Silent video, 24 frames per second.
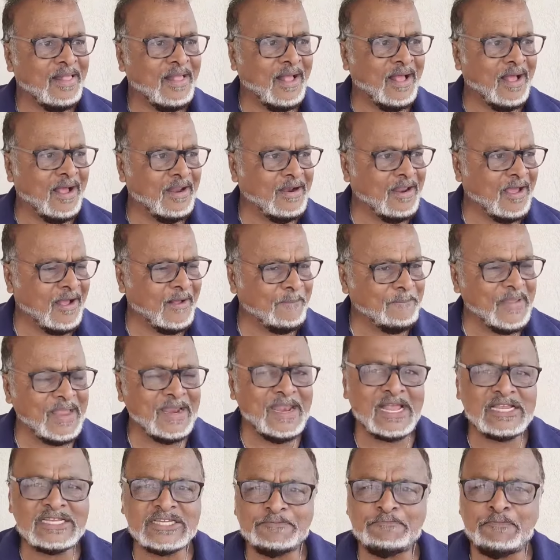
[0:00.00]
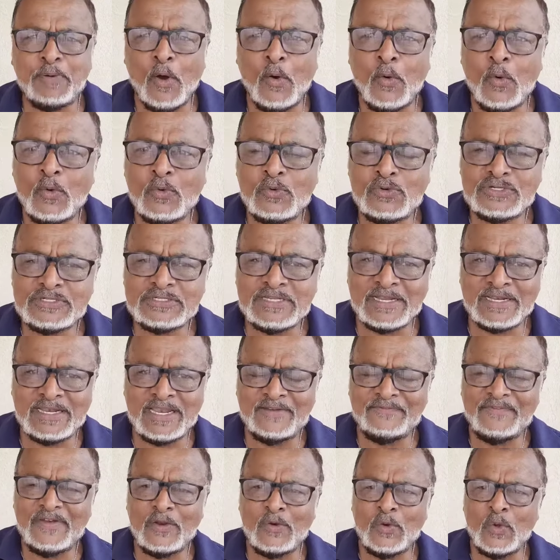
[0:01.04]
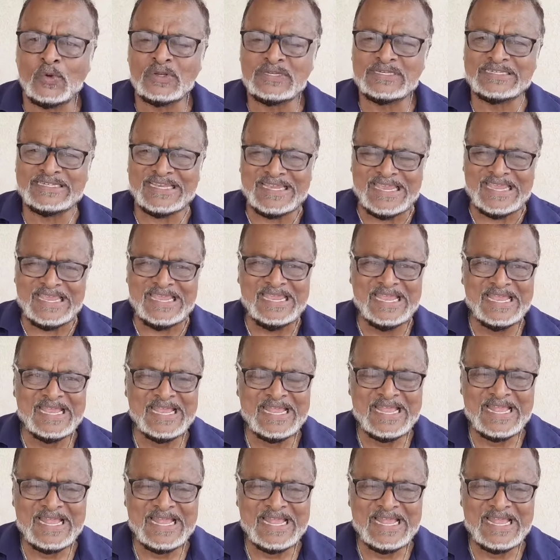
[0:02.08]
and uh, inexposed, and if they don't see